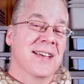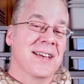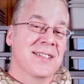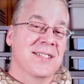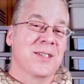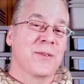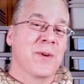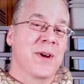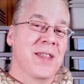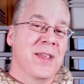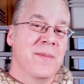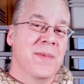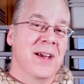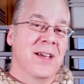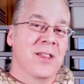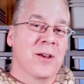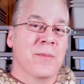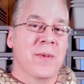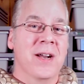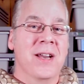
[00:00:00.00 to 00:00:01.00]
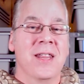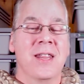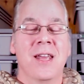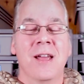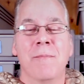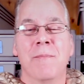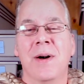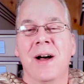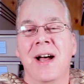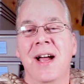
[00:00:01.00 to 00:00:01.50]
That's the way they make their money.
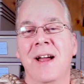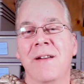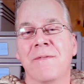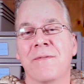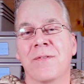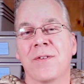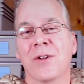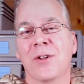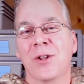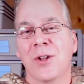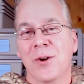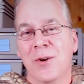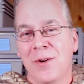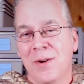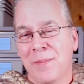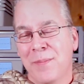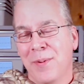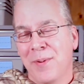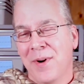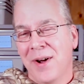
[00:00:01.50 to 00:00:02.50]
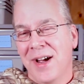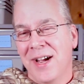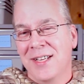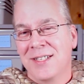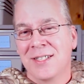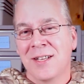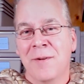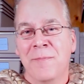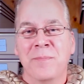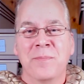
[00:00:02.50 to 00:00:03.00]
They buy it for a lower
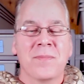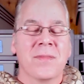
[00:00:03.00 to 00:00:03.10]
price